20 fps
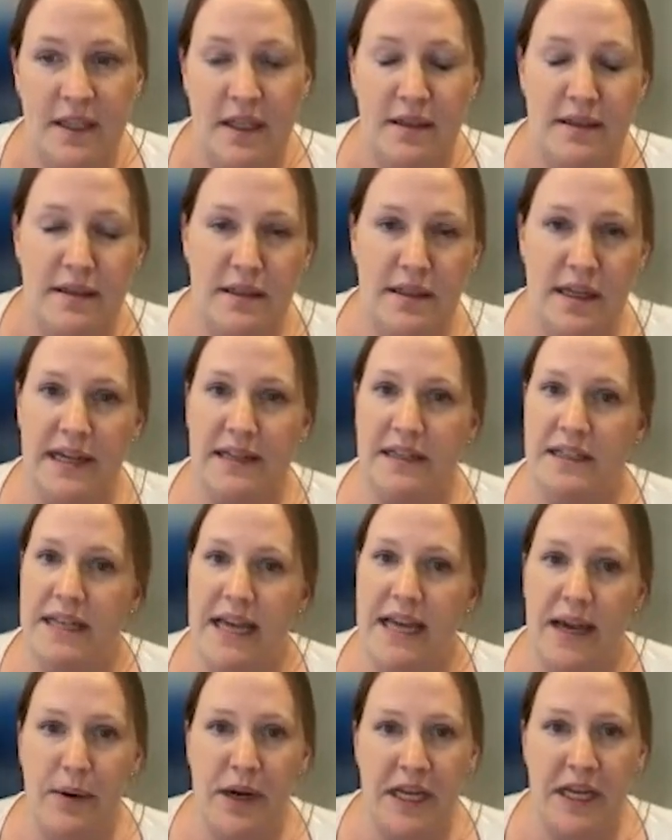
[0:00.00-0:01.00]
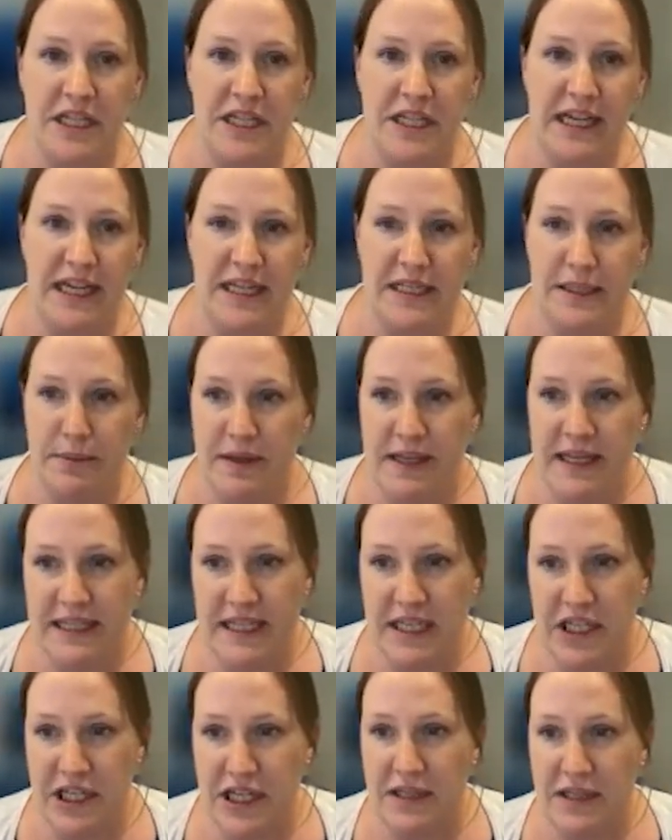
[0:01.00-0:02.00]
So today we're going to look at some of these
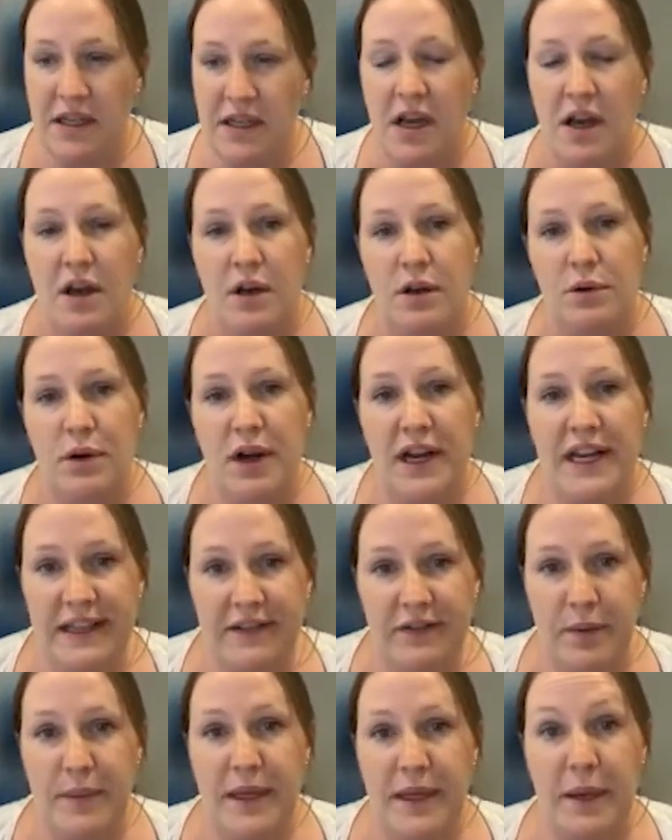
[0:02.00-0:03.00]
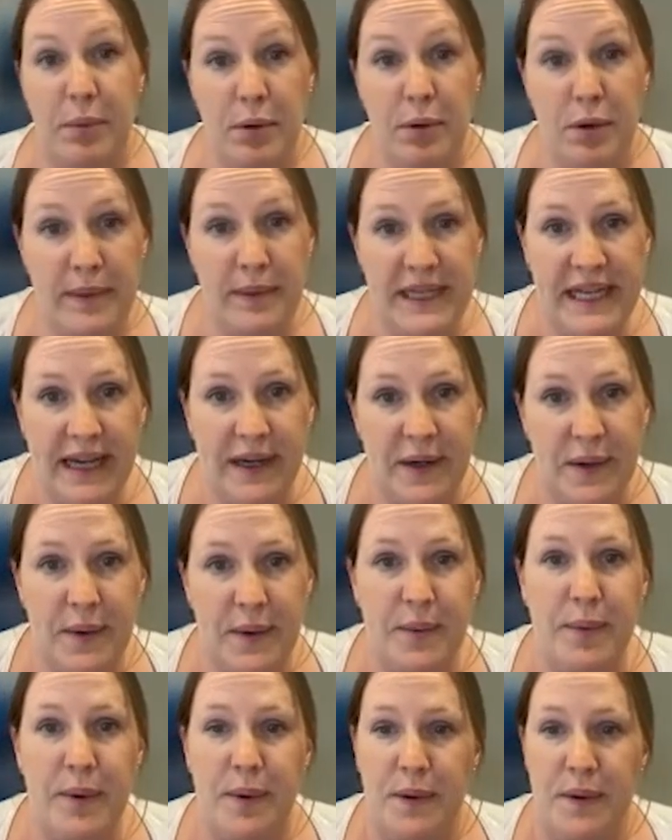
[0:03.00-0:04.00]
issues, not only from the employment
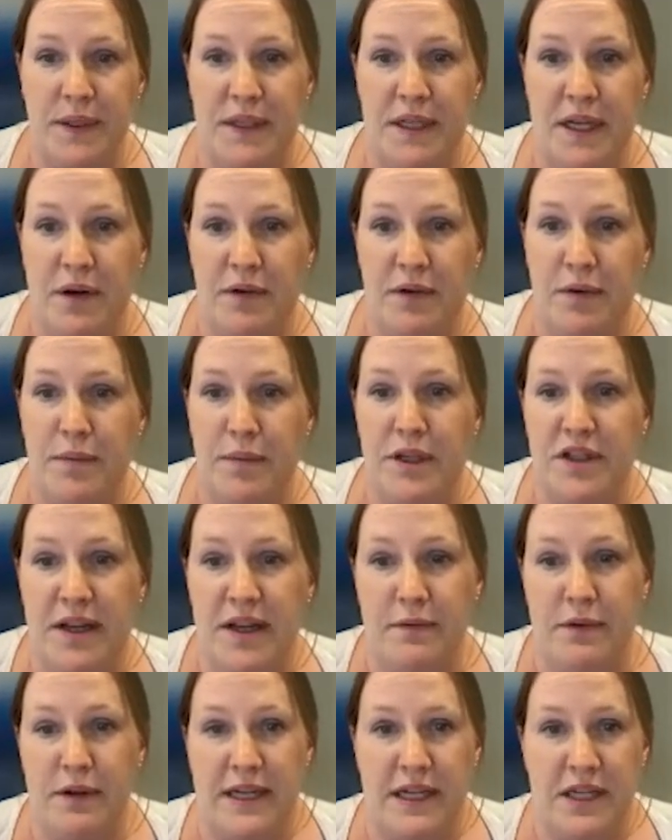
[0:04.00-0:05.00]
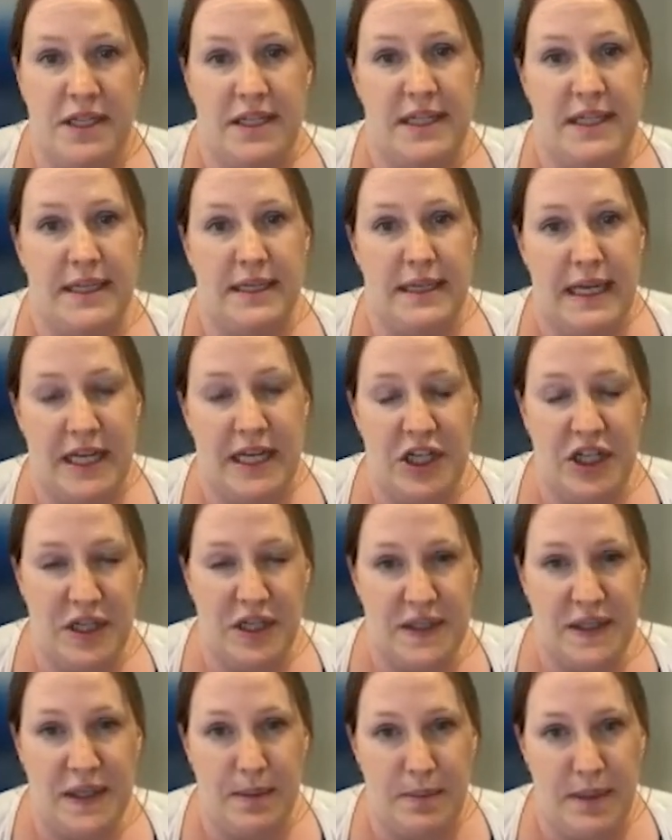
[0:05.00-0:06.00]
angle, but also from the general
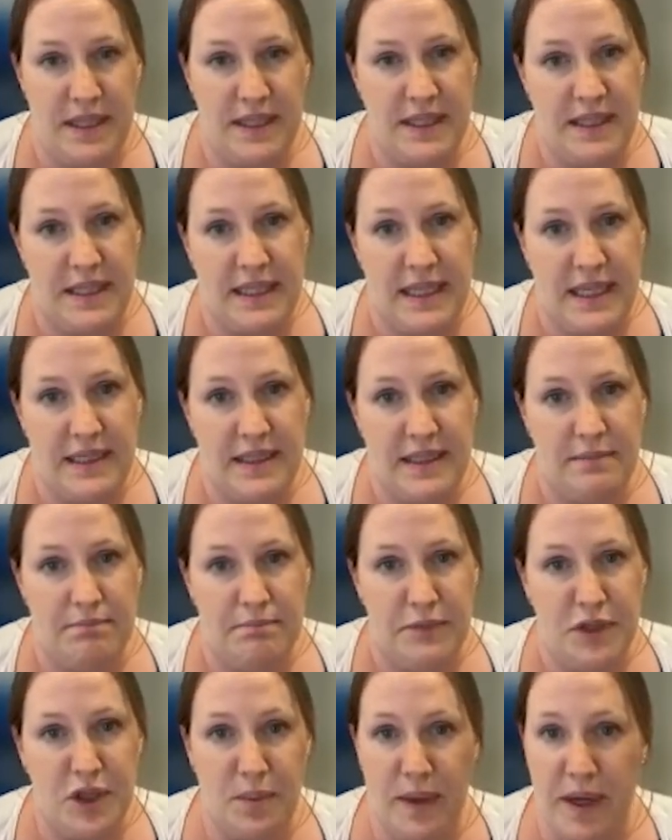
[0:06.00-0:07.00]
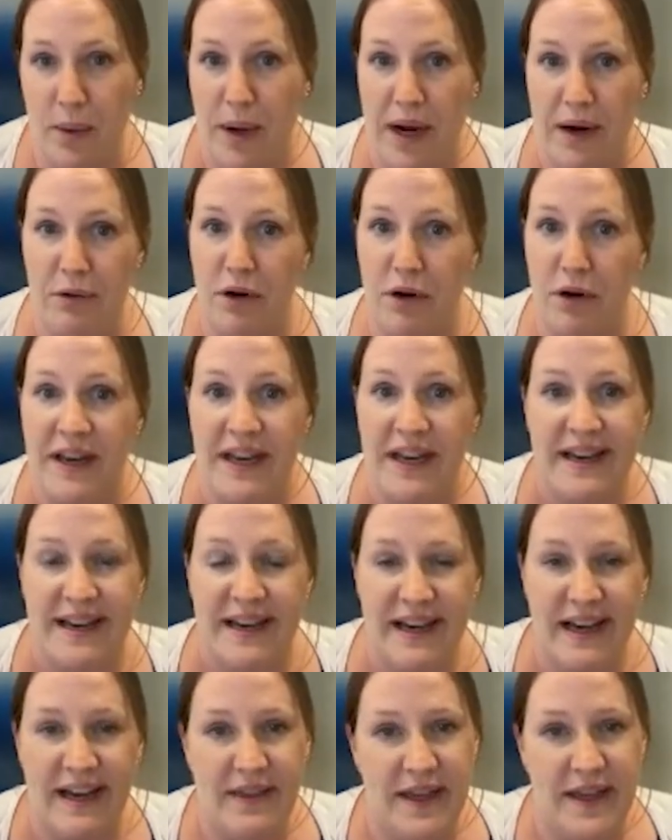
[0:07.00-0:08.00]
issues that businesses should be aware of,
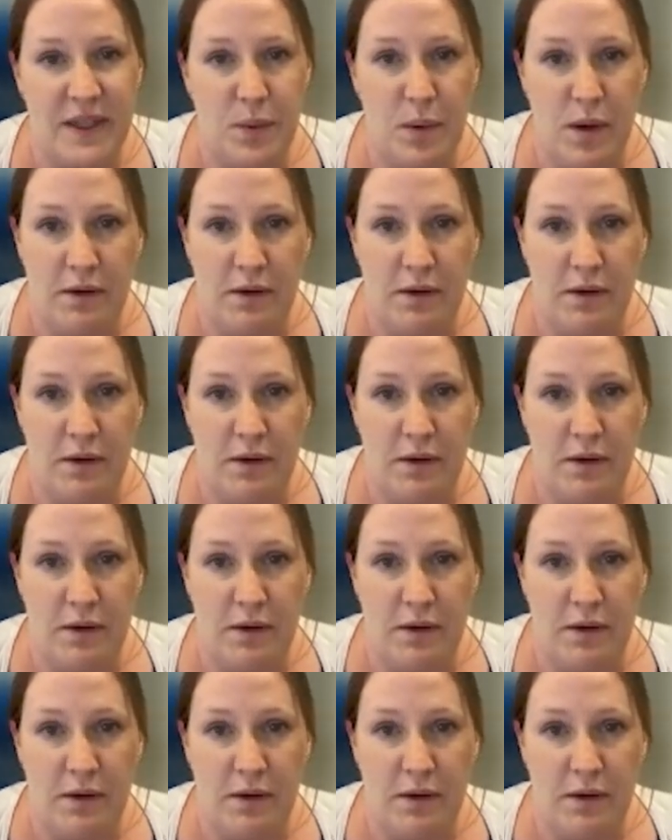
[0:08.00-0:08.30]
and that's why